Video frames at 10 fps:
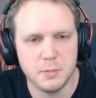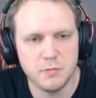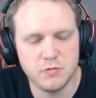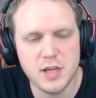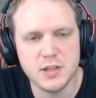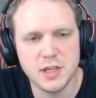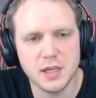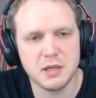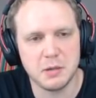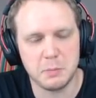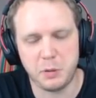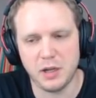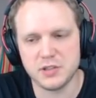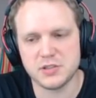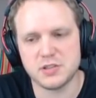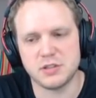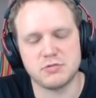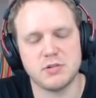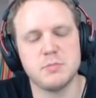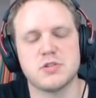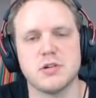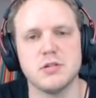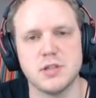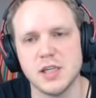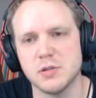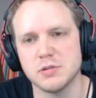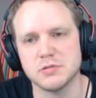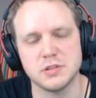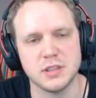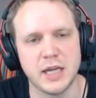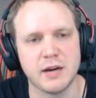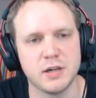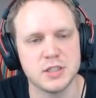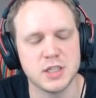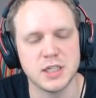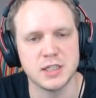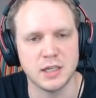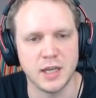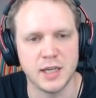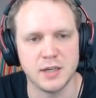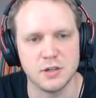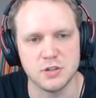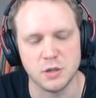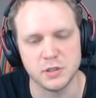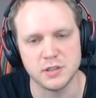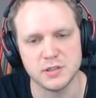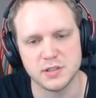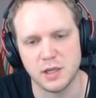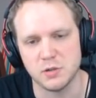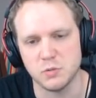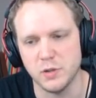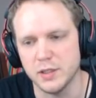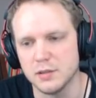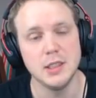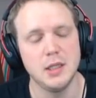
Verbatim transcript: Wraith King plus Grimstroke equals guaranteed lane dominance and win.